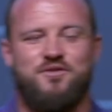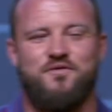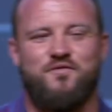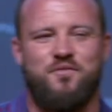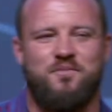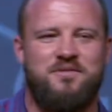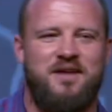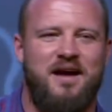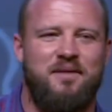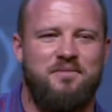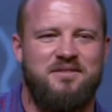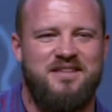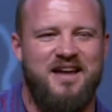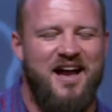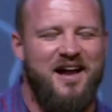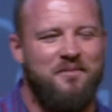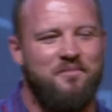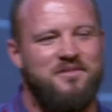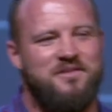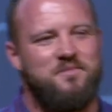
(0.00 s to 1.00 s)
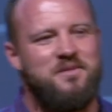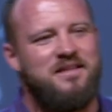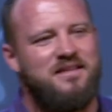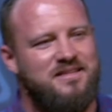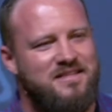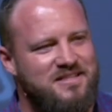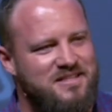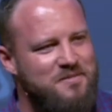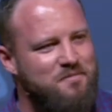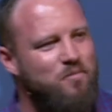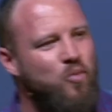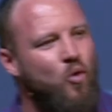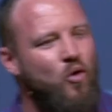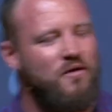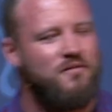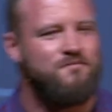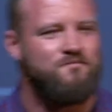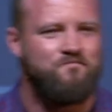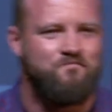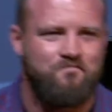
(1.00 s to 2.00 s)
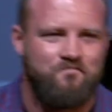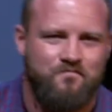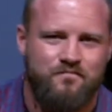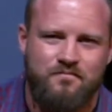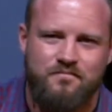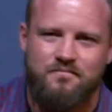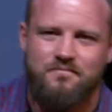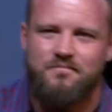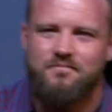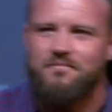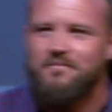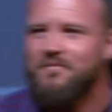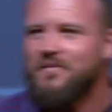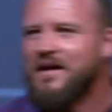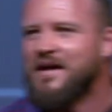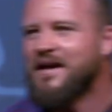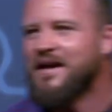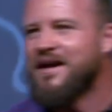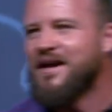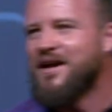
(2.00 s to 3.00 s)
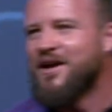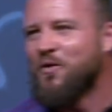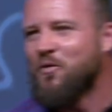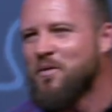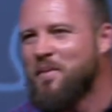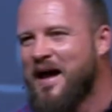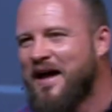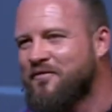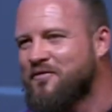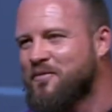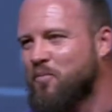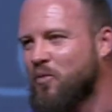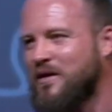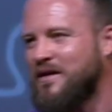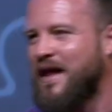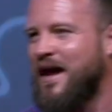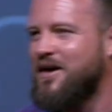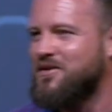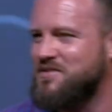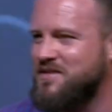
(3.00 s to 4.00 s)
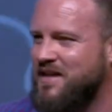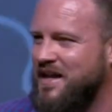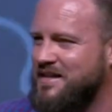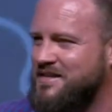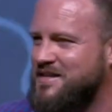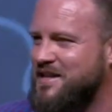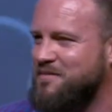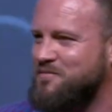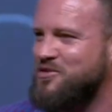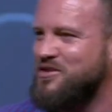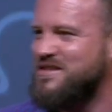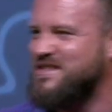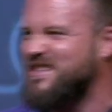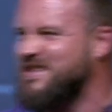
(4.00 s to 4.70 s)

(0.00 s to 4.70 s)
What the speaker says: from time to time. To me, this is important. We may have to bring the house lights up just a